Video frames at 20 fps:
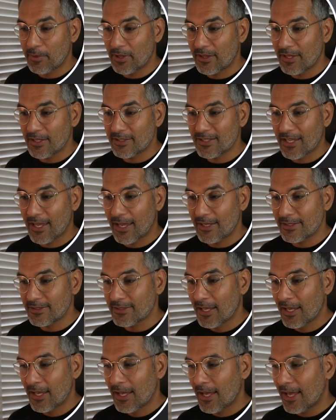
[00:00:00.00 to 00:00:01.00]
in this case
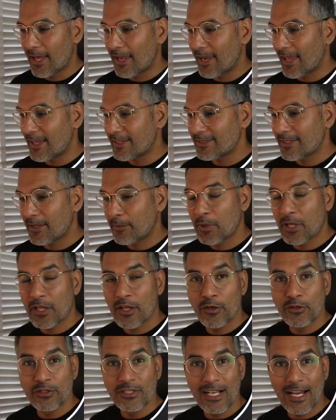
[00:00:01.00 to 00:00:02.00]
and let some of
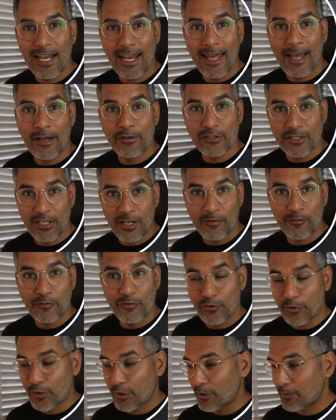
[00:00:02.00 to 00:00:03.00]
those clouds come
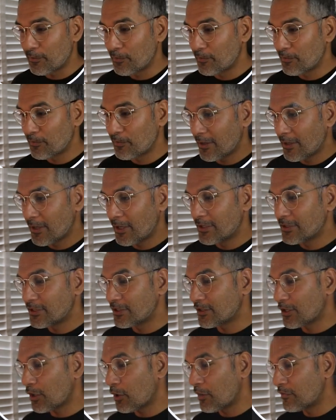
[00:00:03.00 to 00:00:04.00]
through.
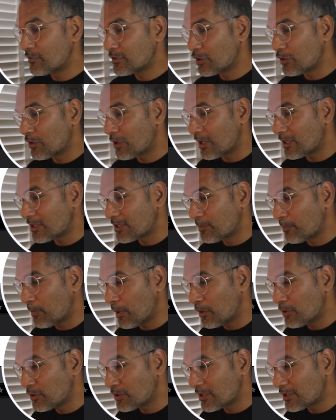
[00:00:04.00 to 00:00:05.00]
Just go over to the
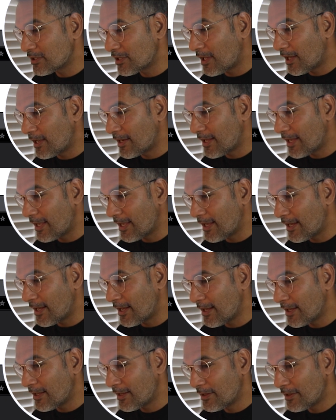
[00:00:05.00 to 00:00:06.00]
exposure slider
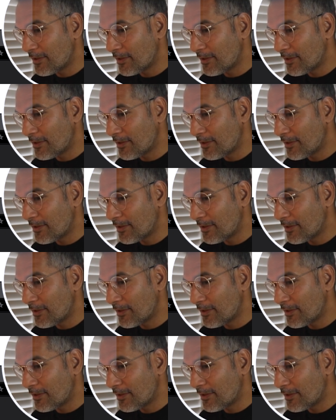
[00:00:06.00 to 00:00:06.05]
here,